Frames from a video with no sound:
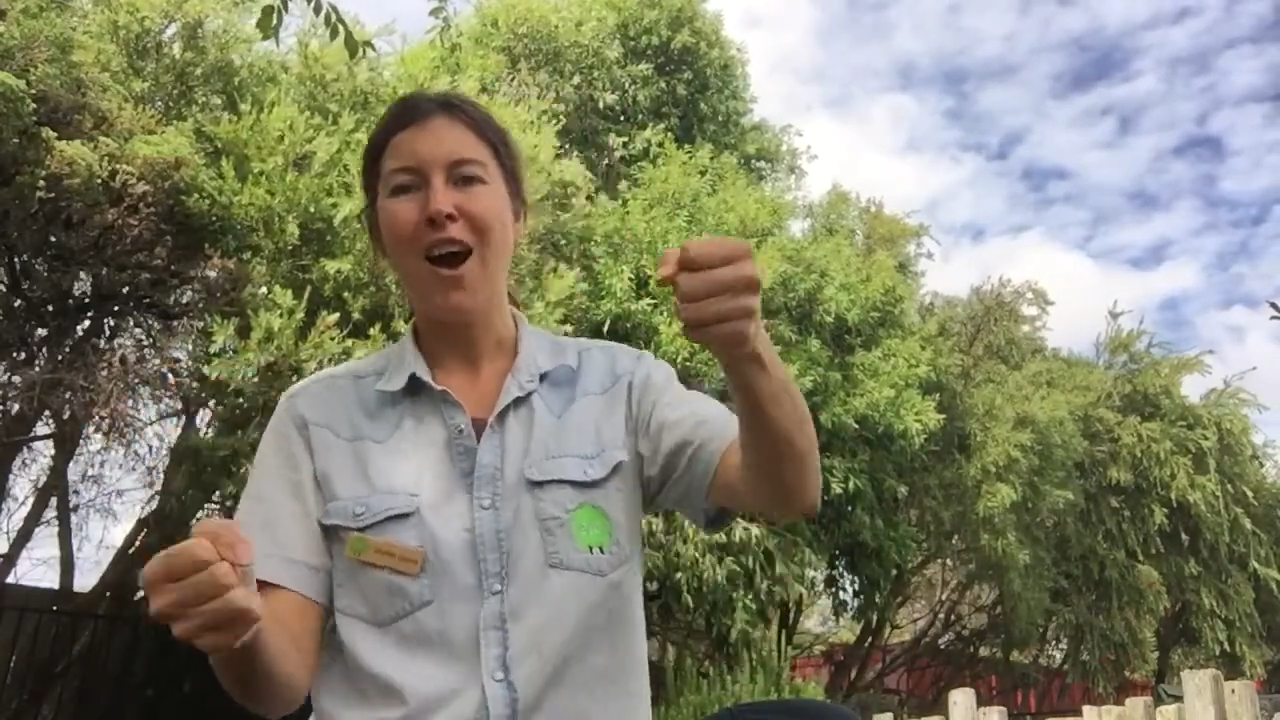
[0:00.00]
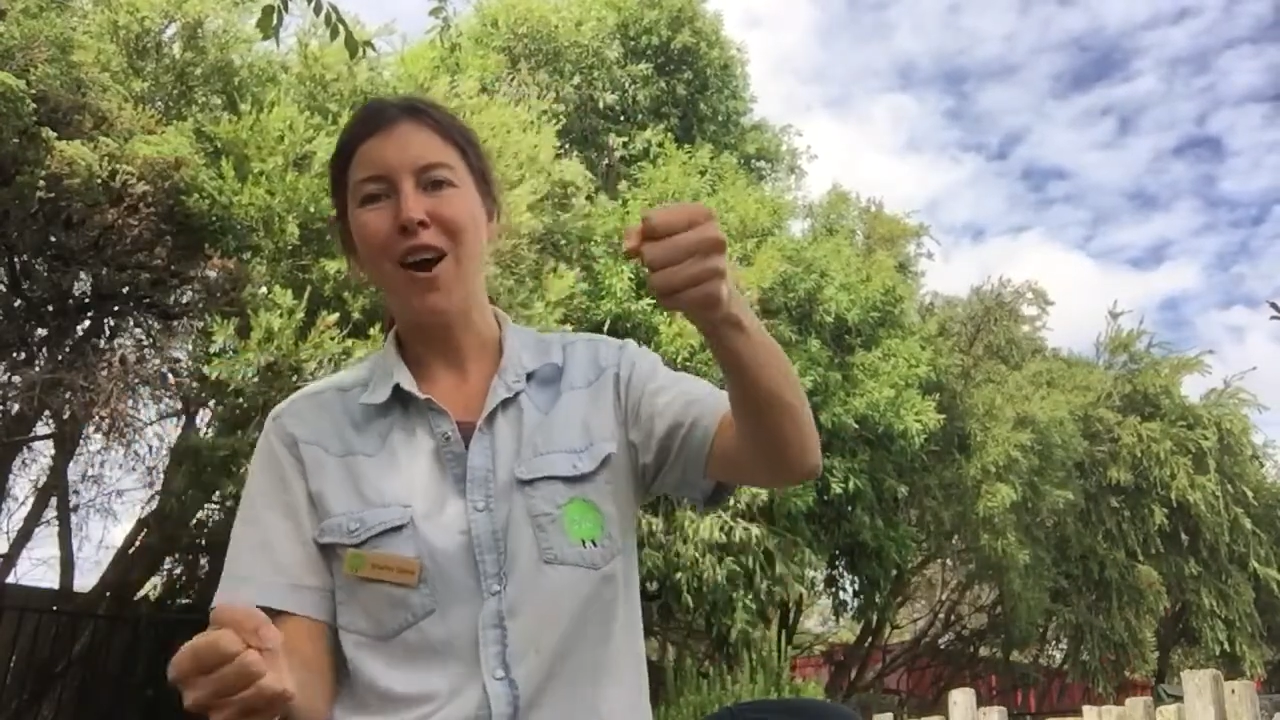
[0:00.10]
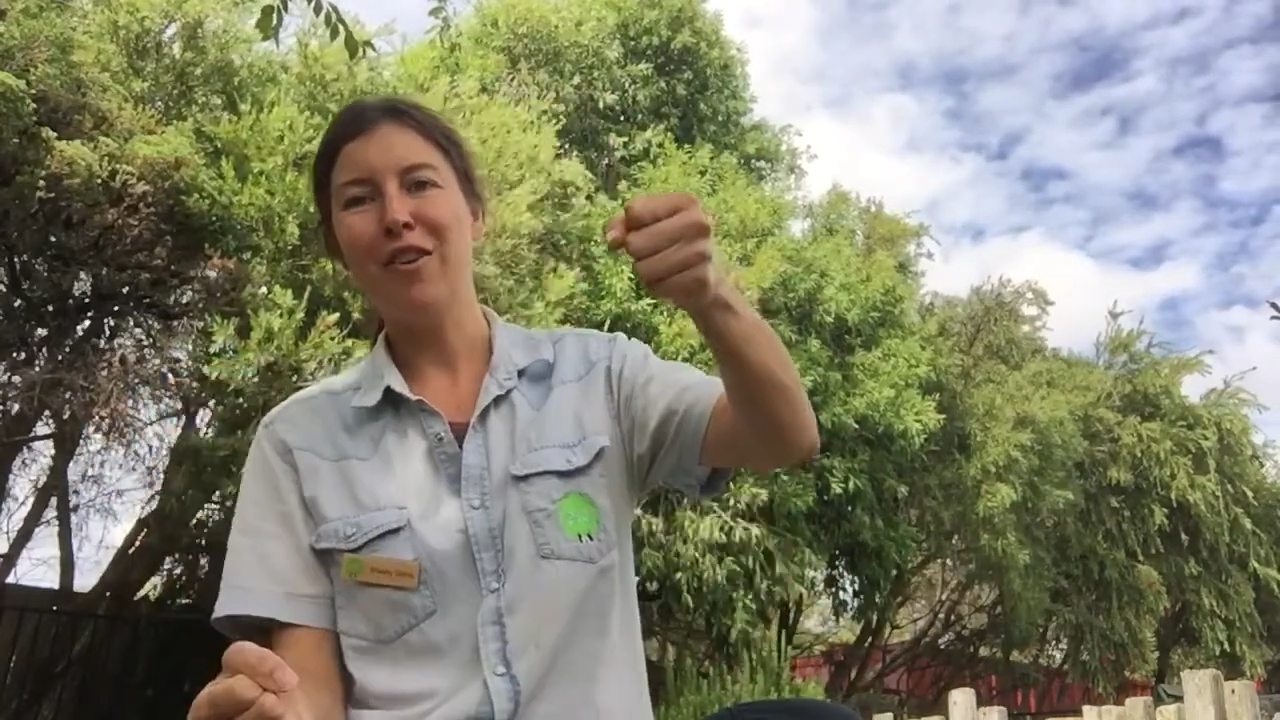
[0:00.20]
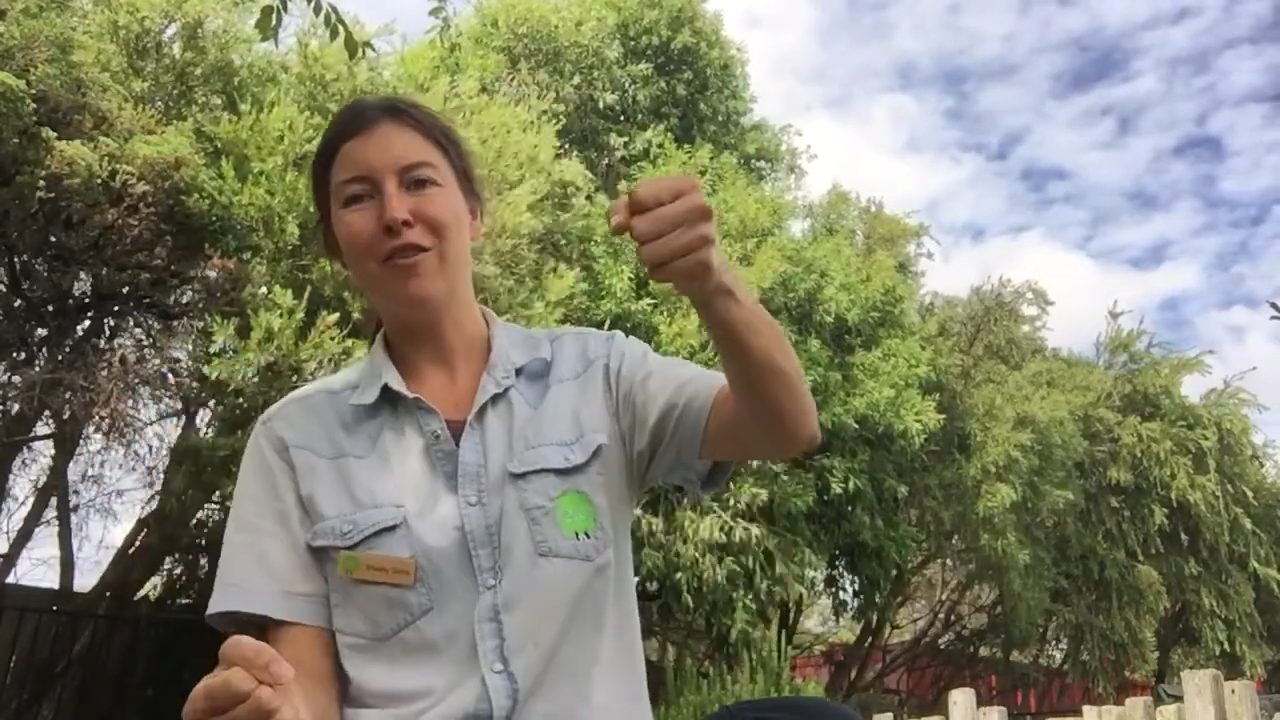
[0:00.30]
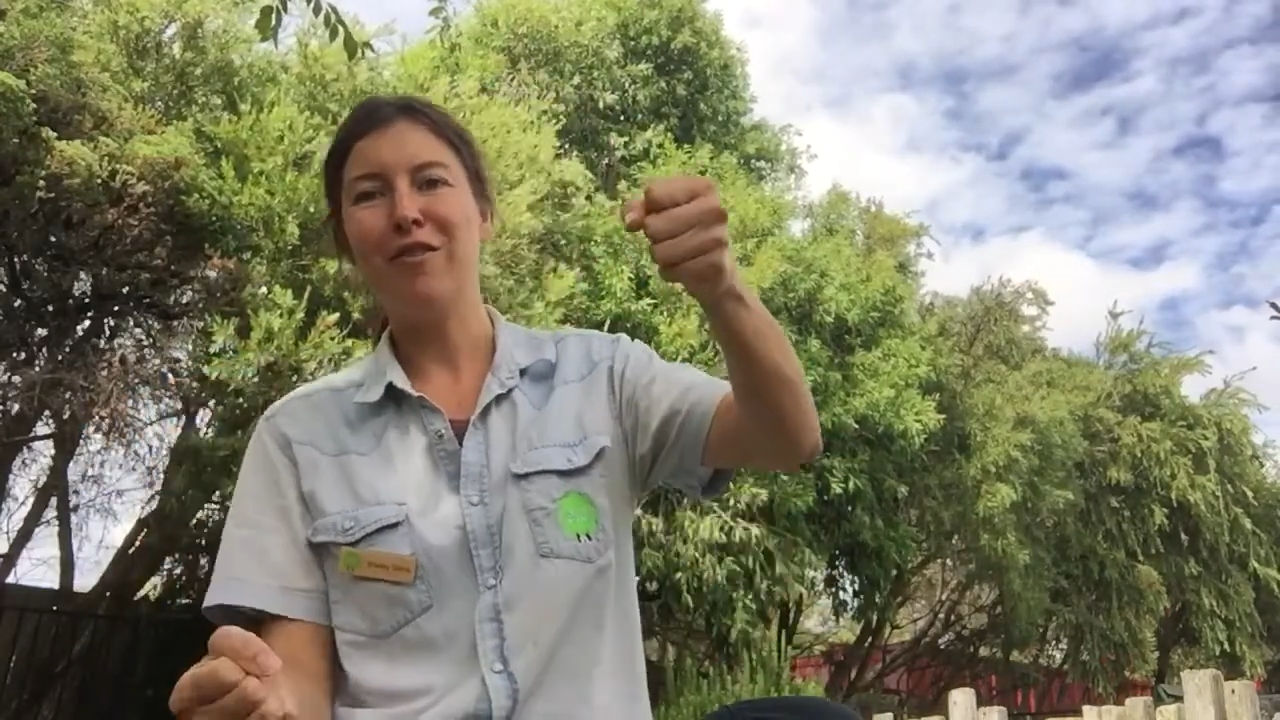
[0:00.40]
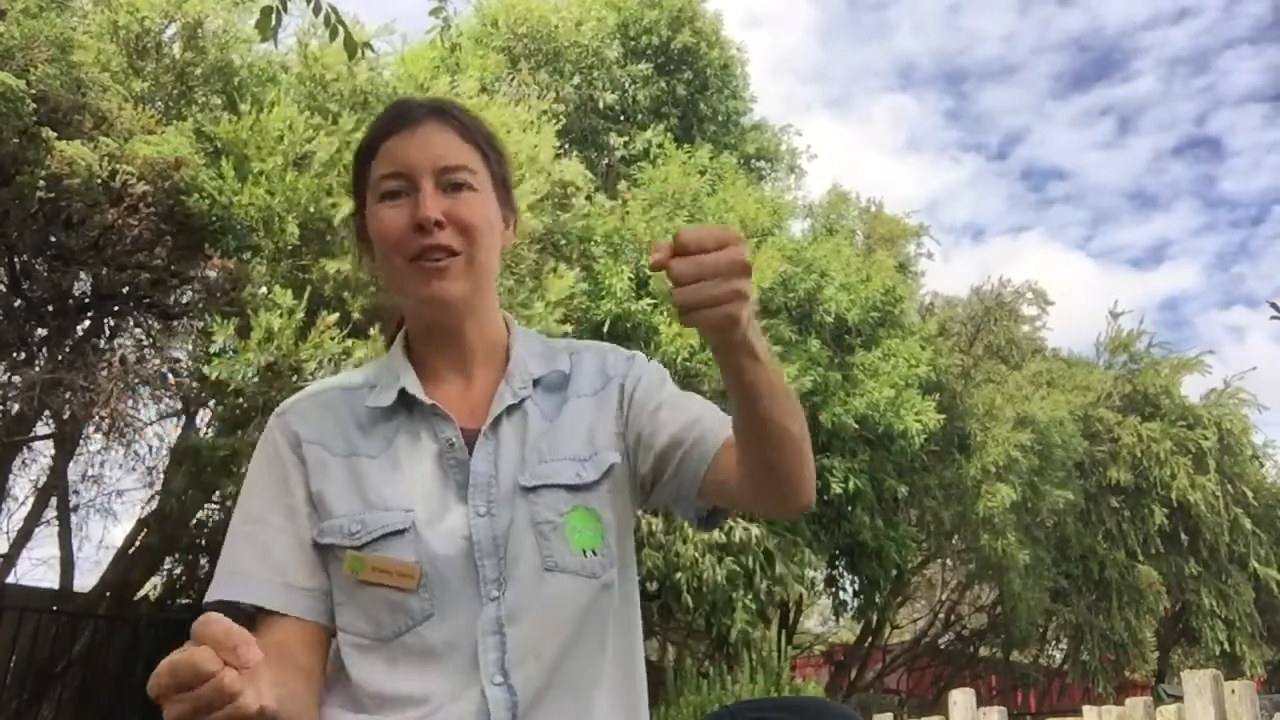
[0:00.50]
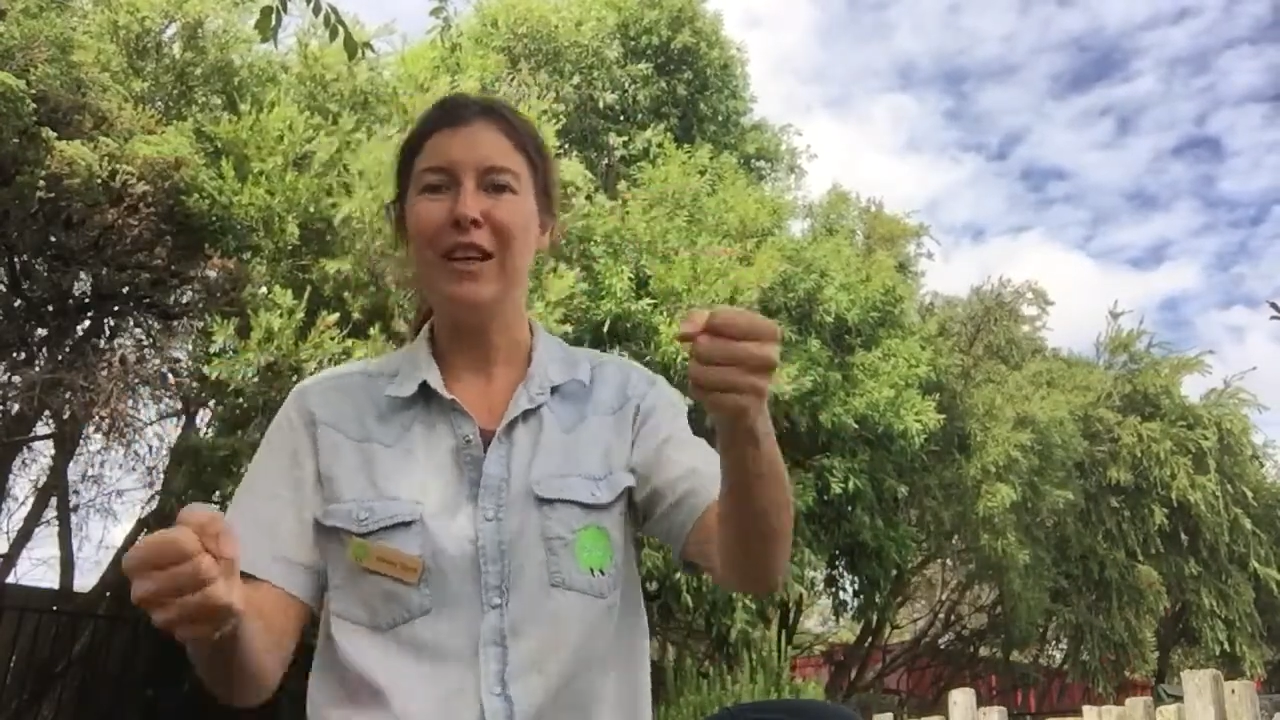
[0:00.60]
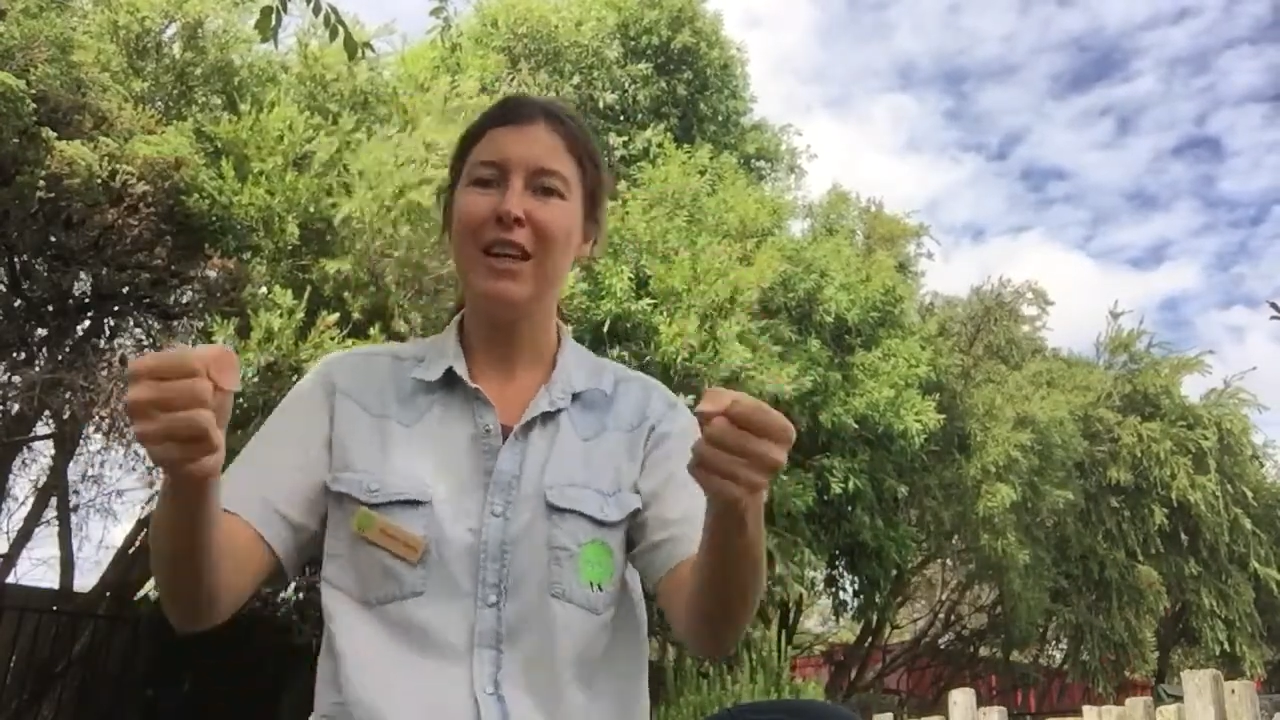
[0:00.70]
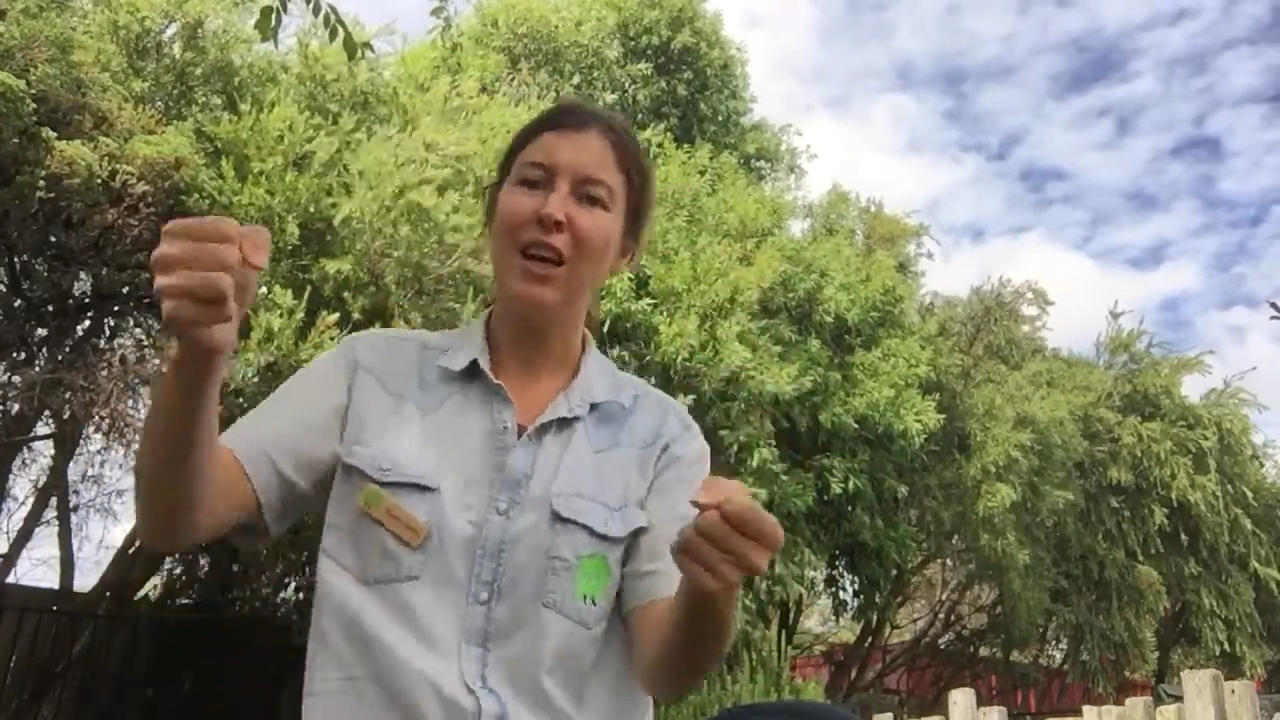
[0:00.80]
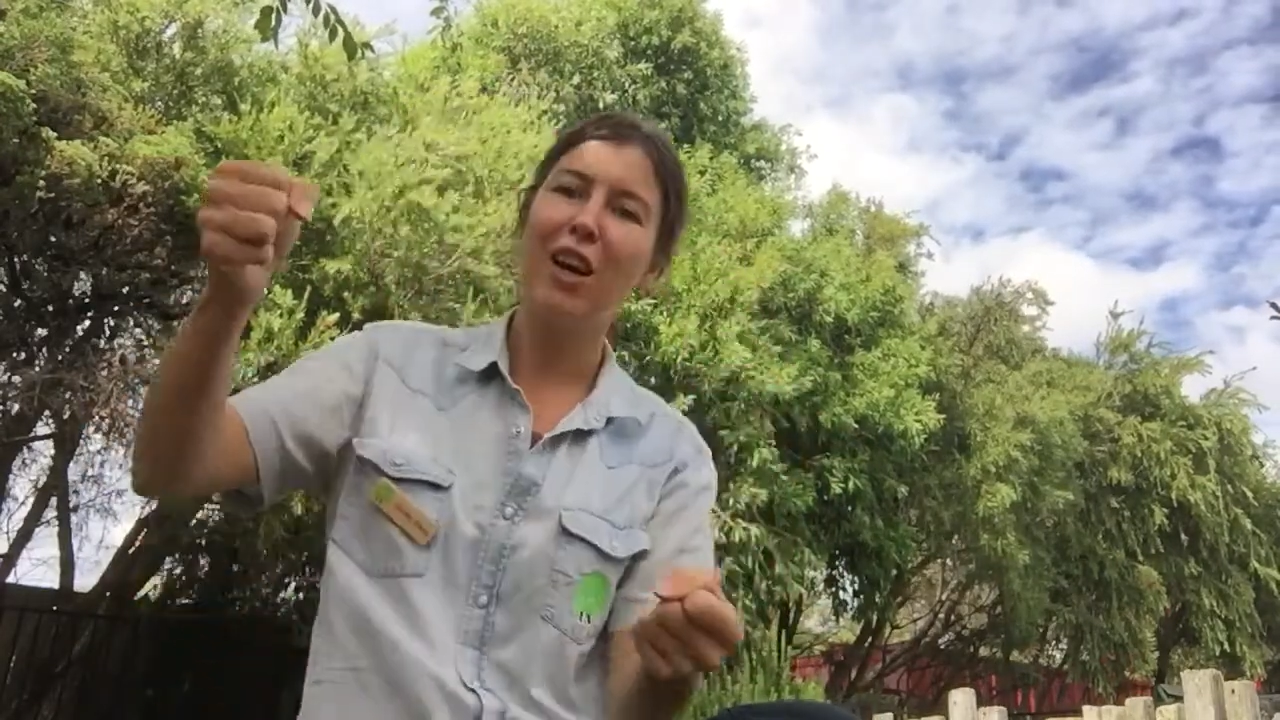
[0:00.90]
Hurry,